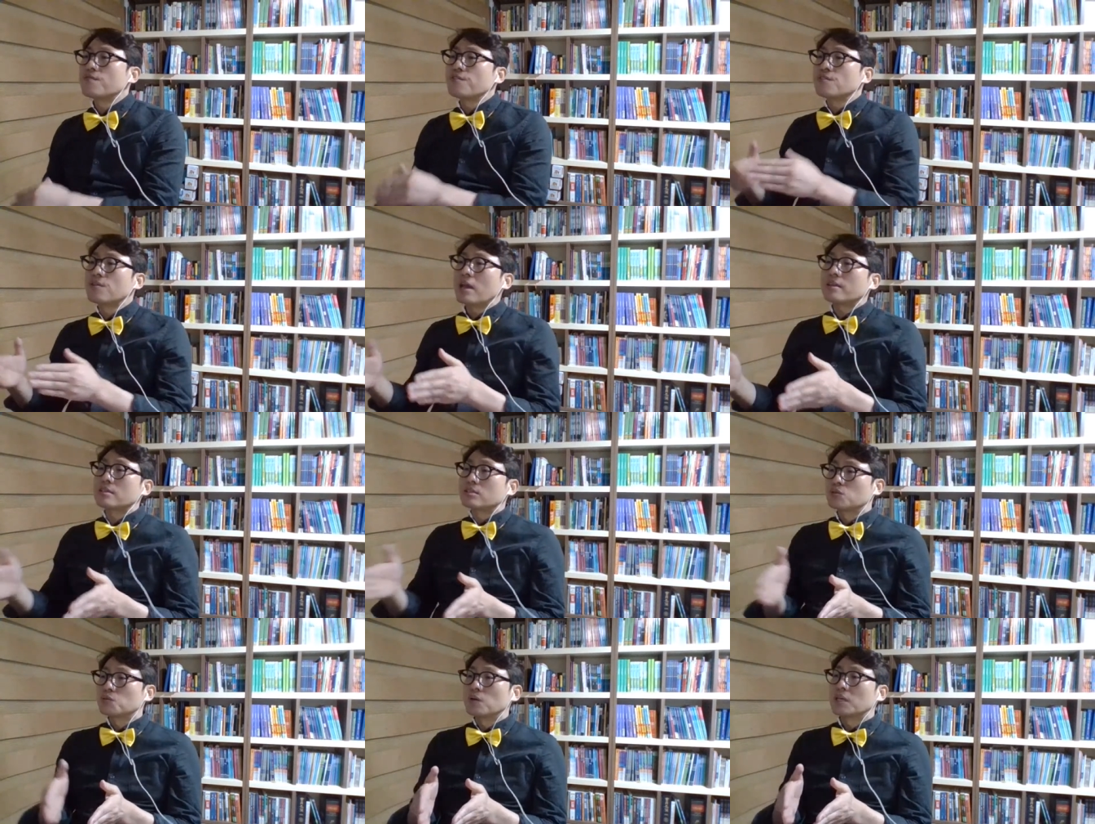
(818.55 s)
If you get
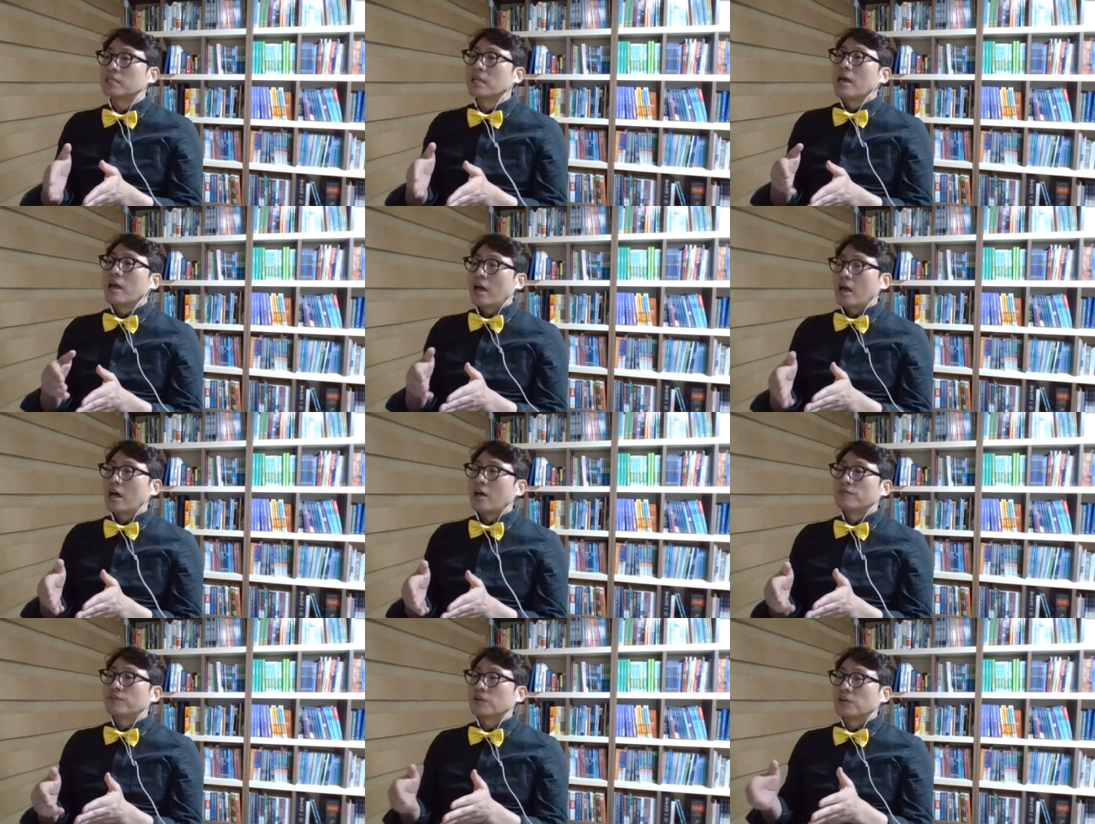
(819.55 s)
this one,
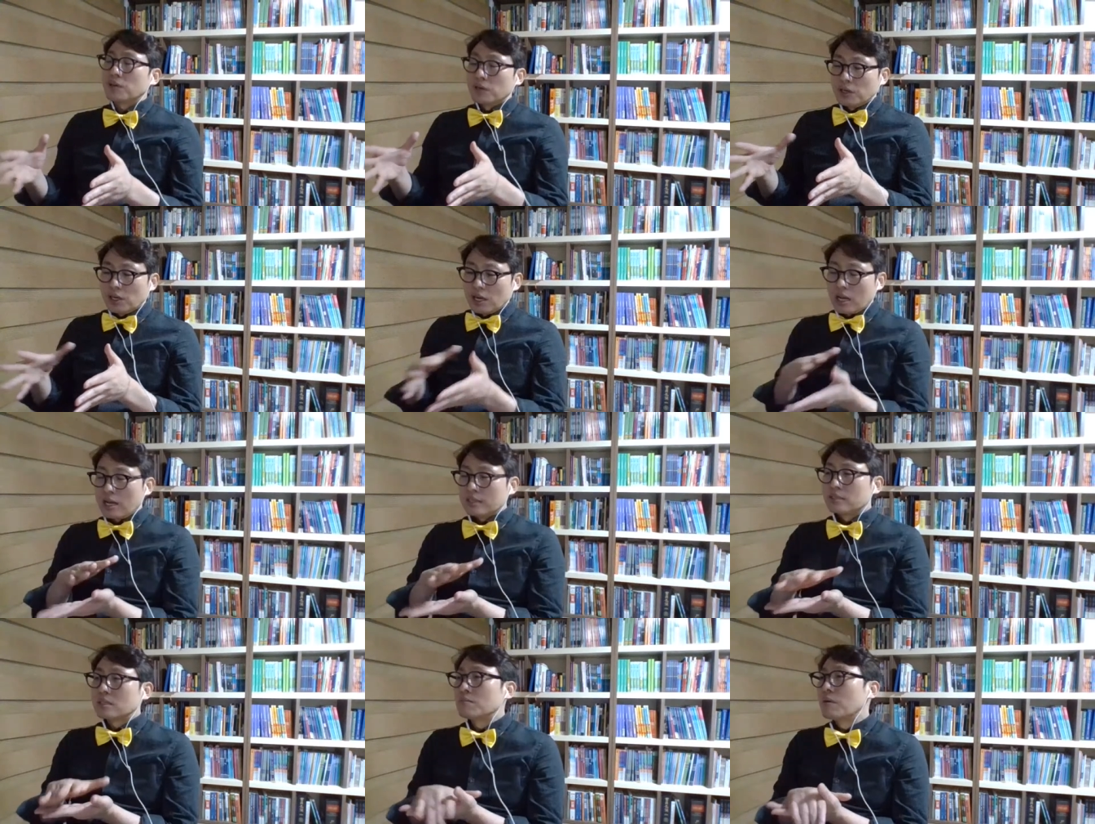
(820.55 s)
however,
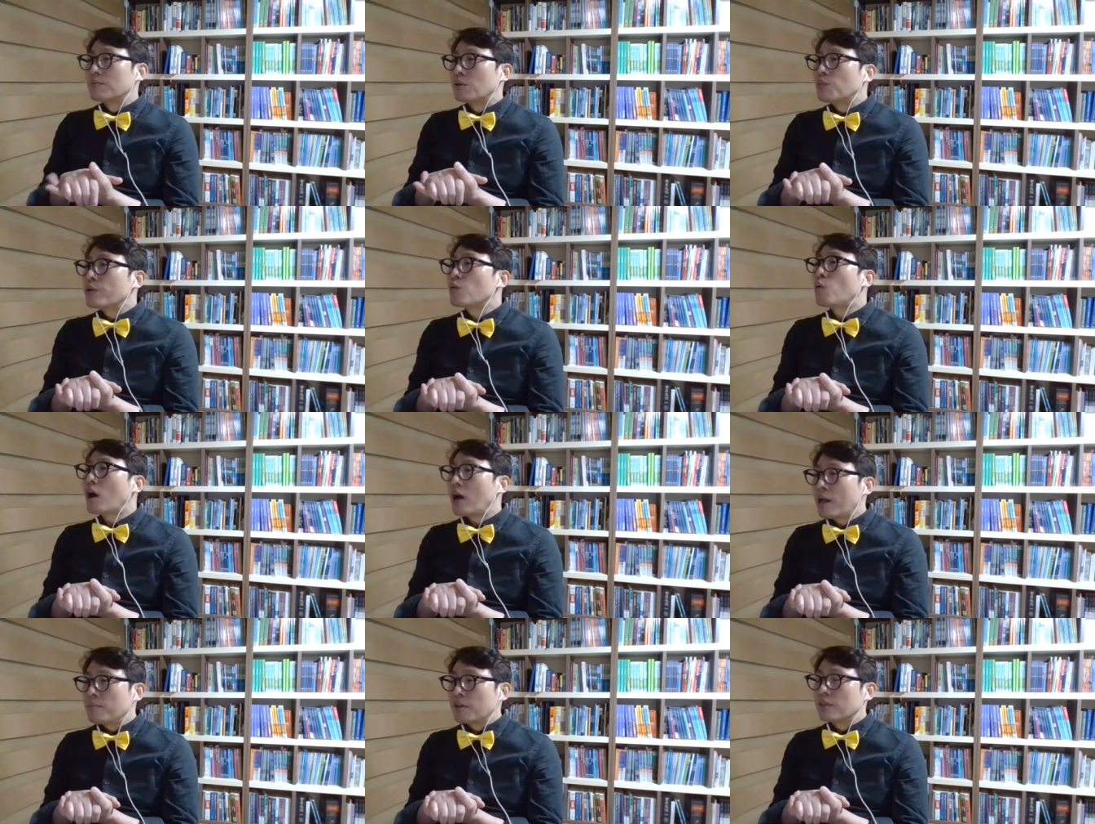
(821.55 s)
some of the
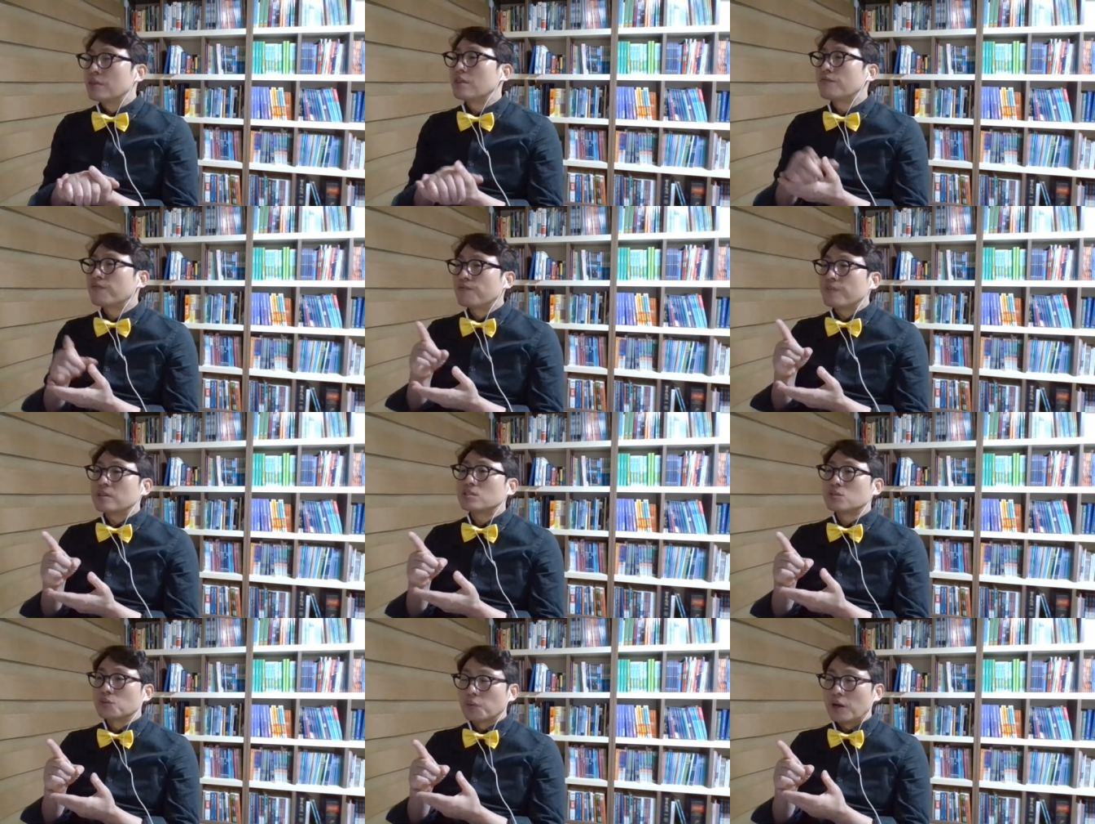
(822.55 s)
requirement. The
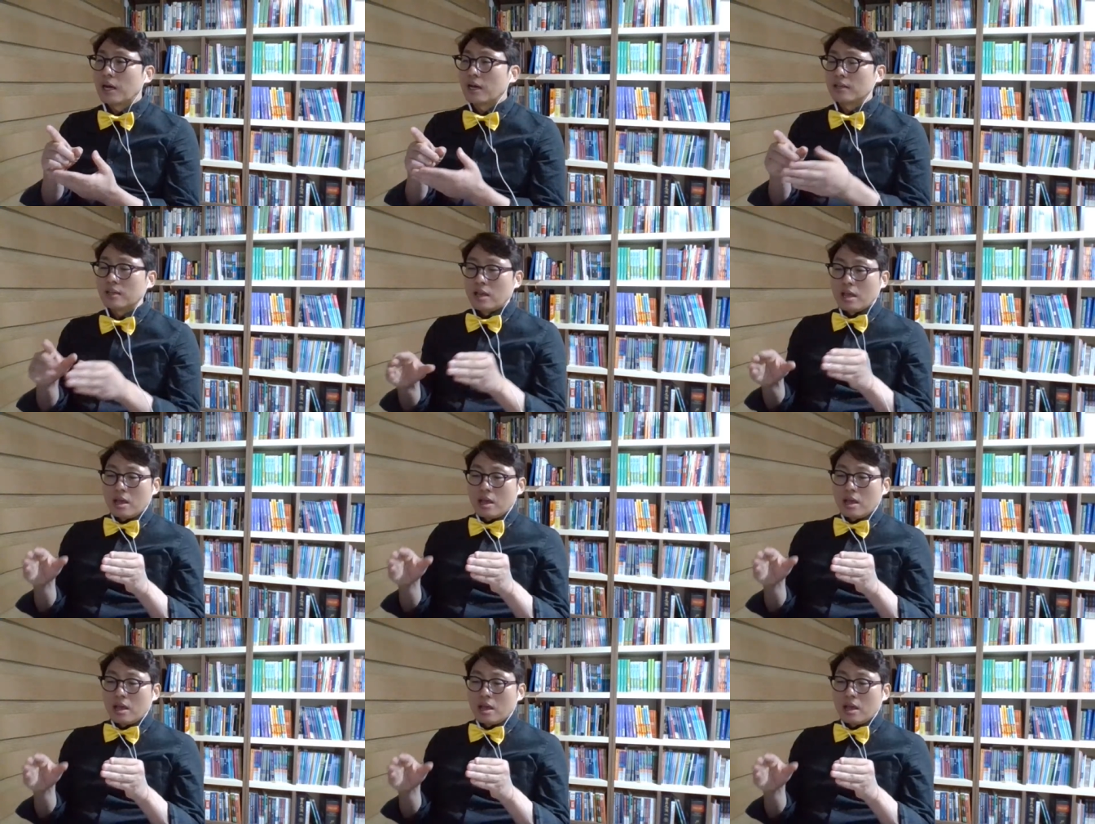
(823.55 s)
first one,